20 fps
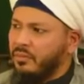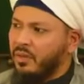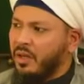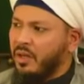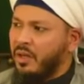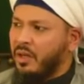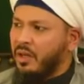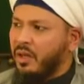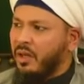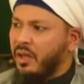
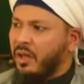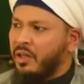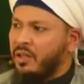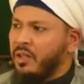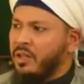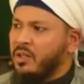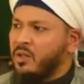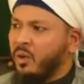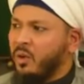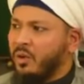in these
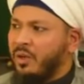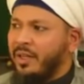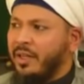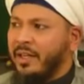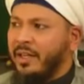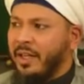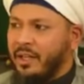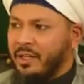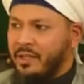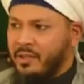holy
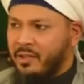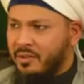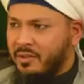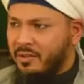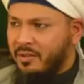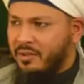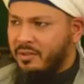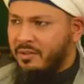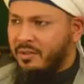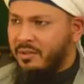days,
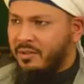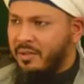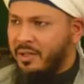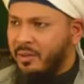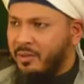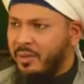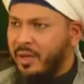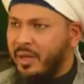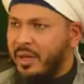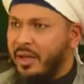that we are
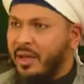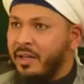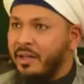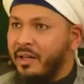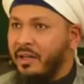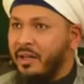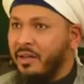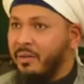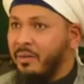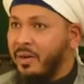ending. We
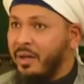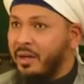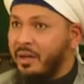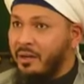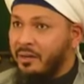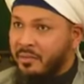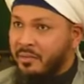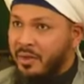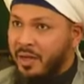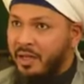are
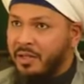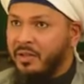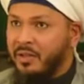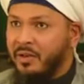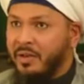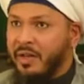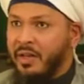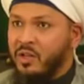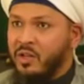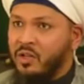entering,
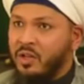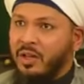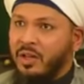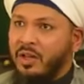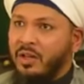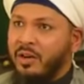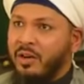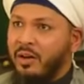inshallah Rahman,